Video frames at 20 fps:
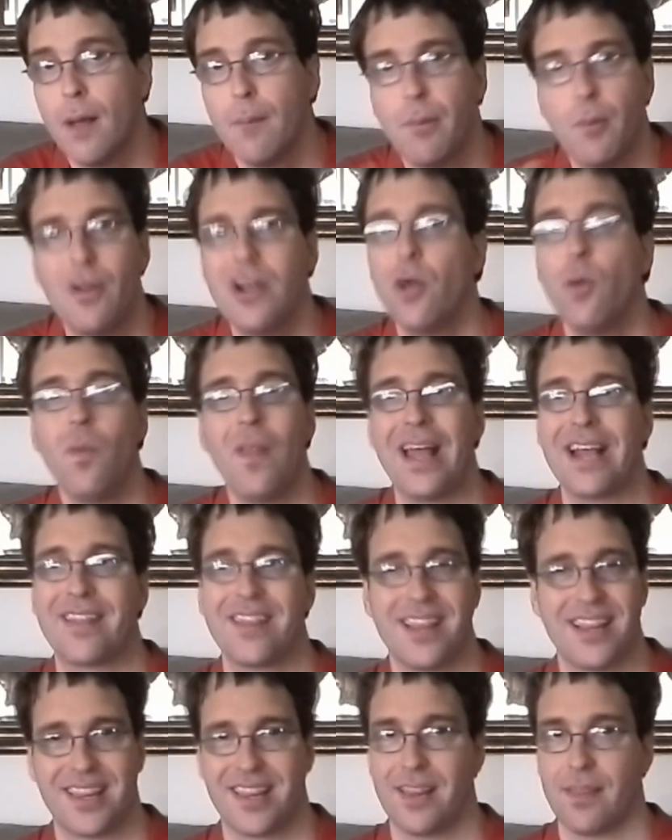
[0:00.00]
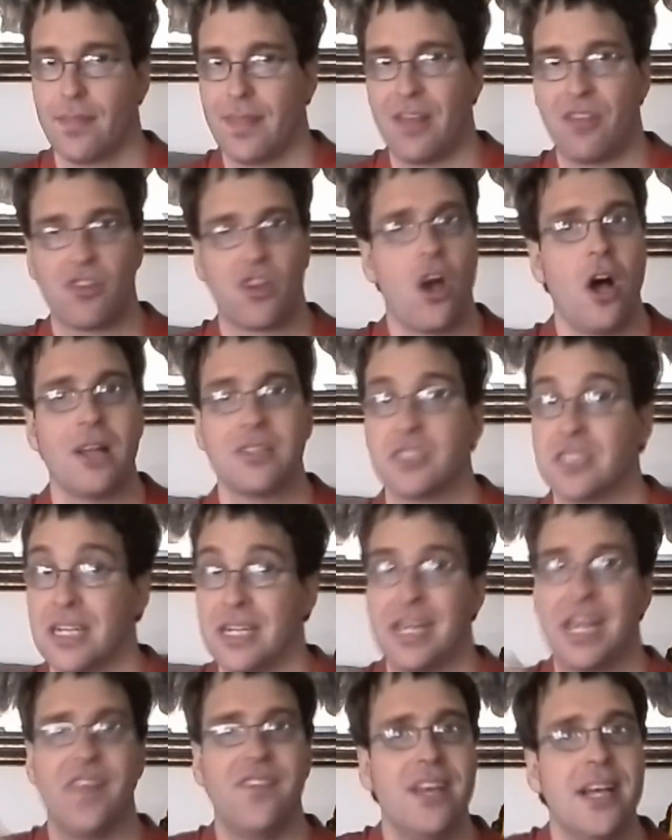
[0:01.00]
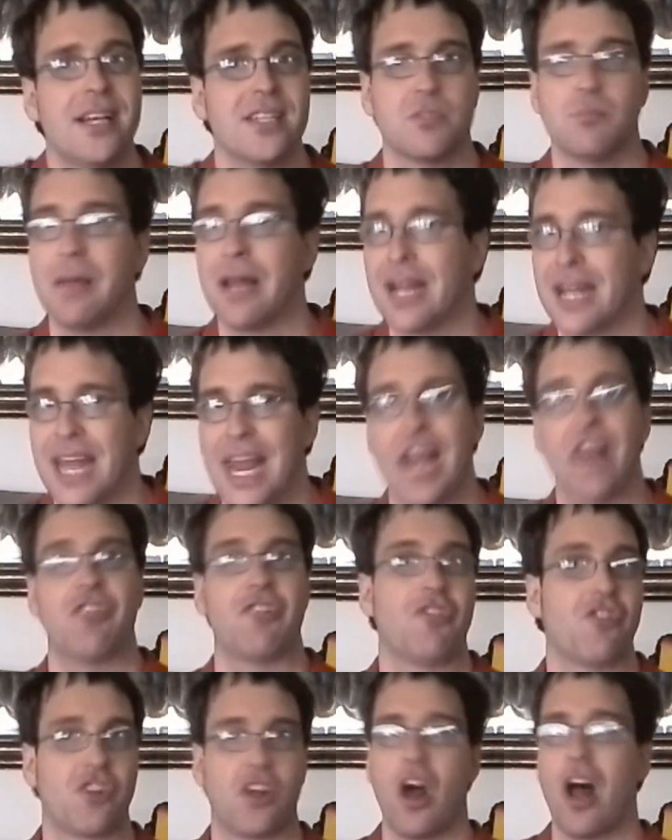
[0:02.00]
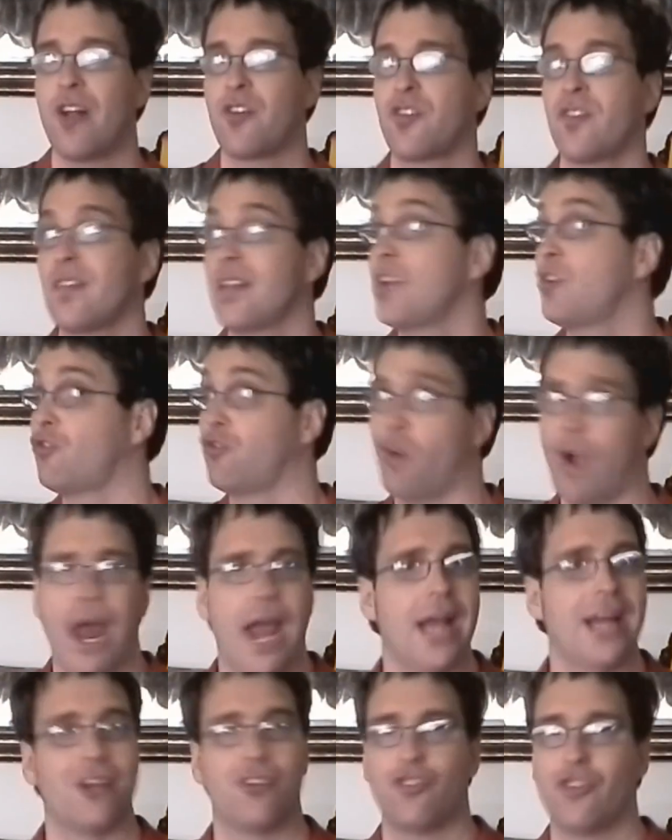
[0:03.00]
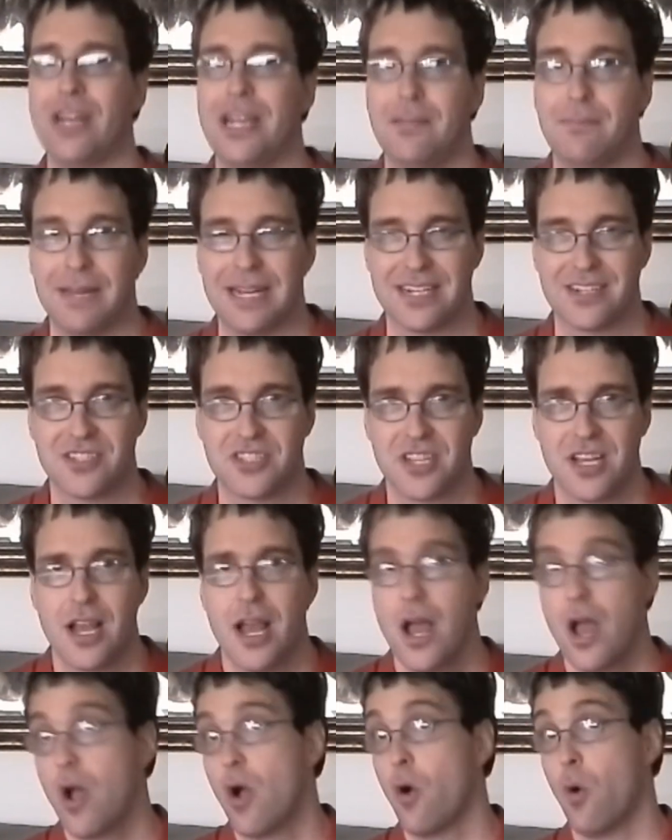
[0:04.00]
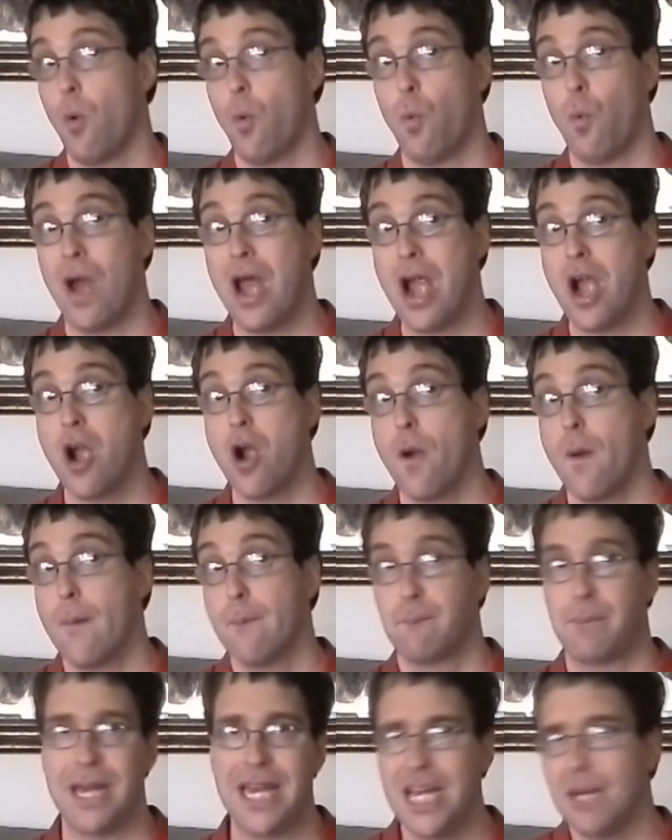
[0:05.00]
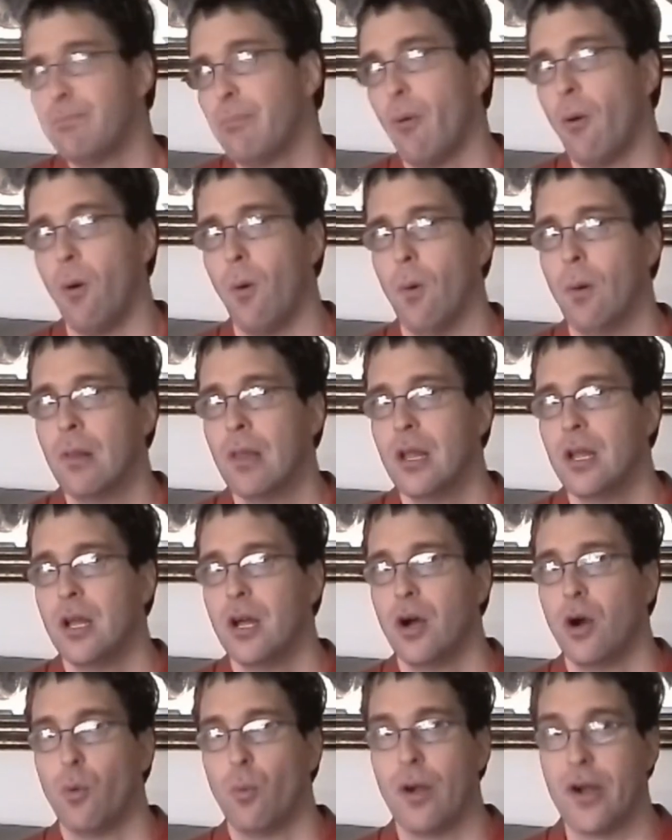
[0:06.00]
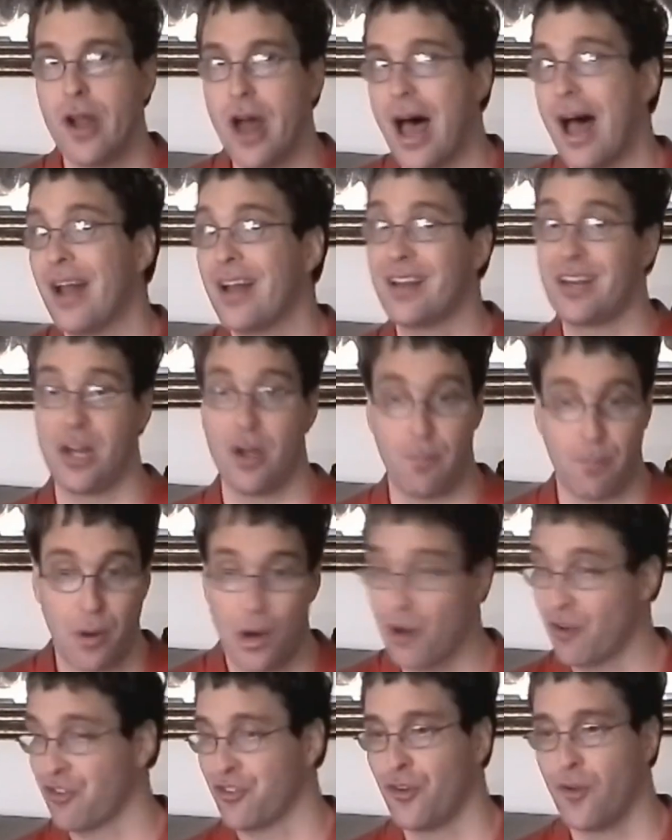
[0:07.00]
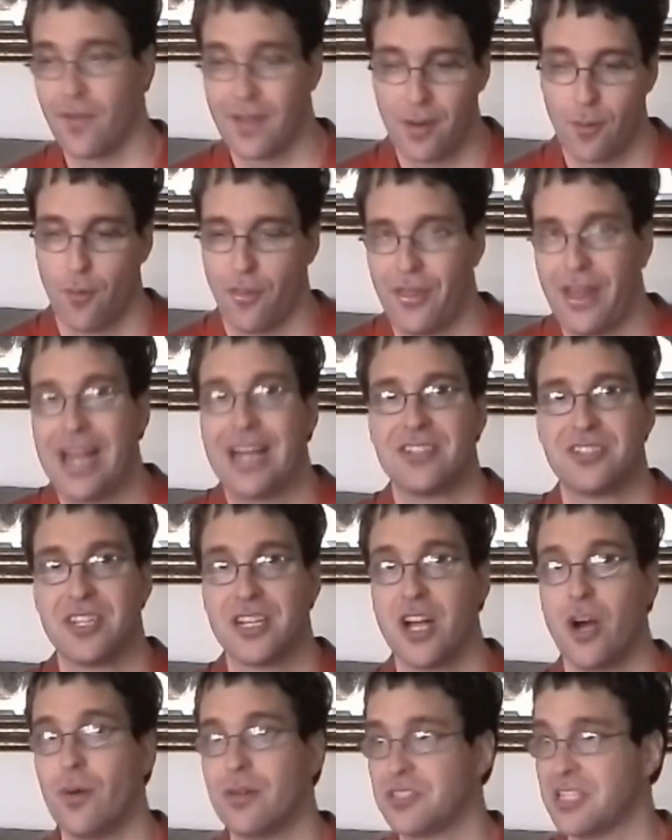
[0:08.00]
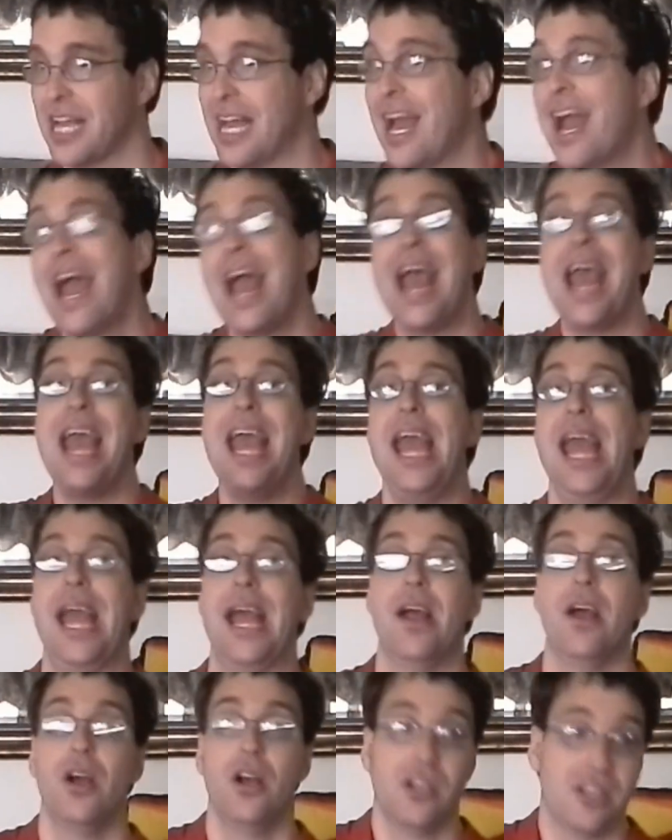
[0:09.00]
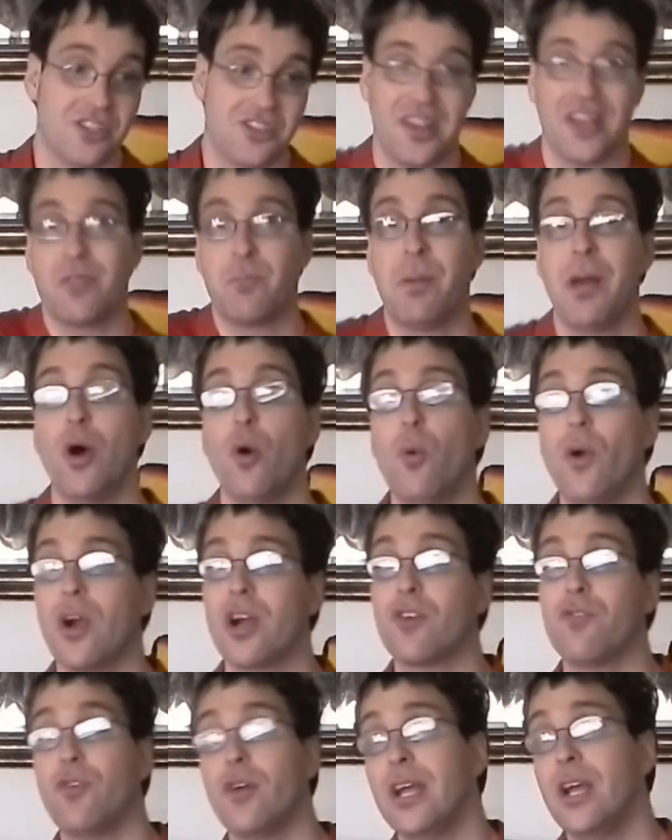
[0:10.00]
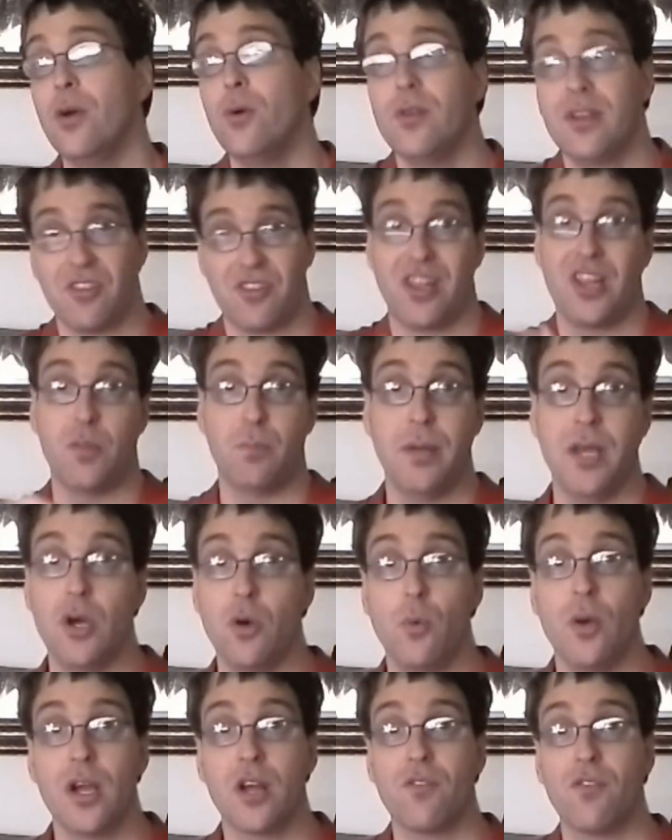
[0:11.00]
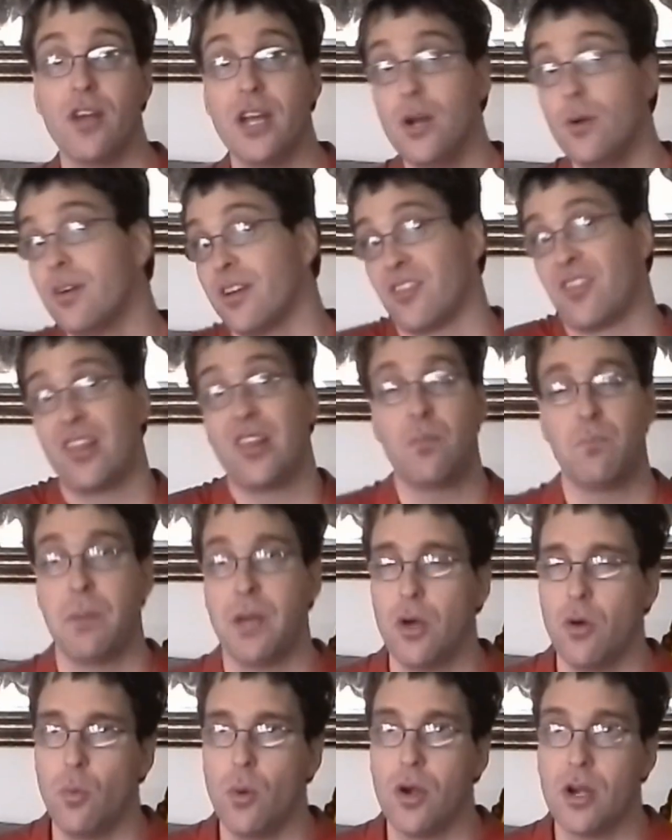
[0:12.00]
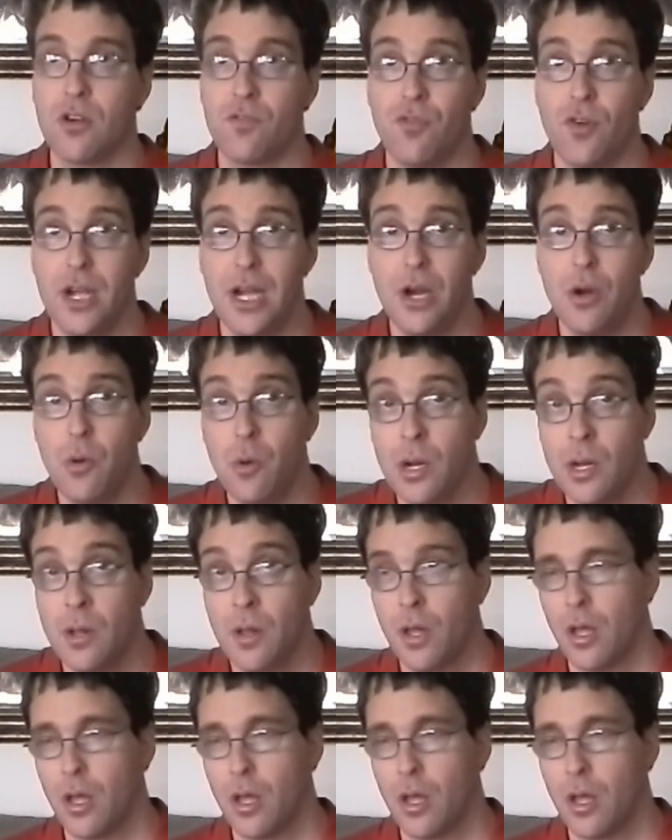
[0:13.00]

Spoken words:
but we don't like this constant giving us medications, constantly trying treatments. We're people. We're not your personal little things to go and say, hey, does this pill work for you? Does this pill work for you? Does this pill work for you?